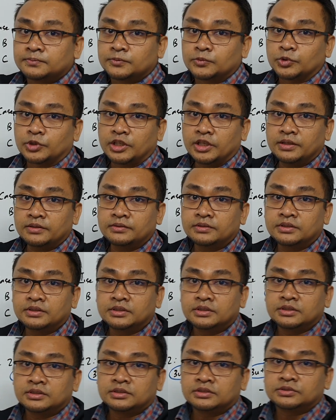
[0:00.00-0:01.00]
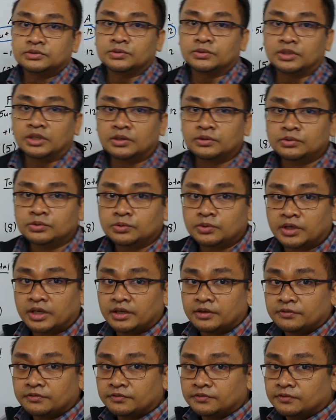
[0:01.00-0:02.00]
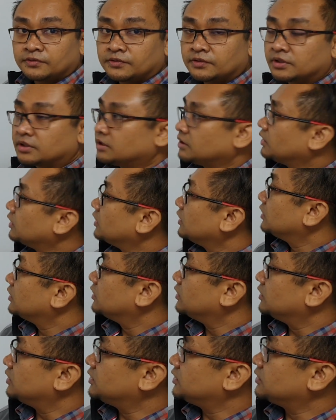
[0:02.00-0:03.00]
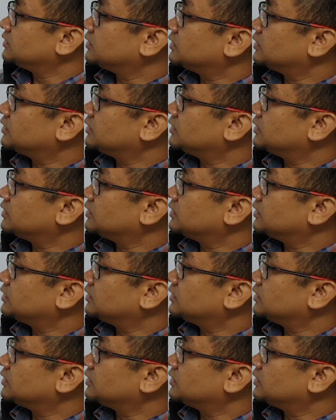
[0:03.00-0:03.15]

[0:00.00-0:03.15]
Okay, so now you have, this is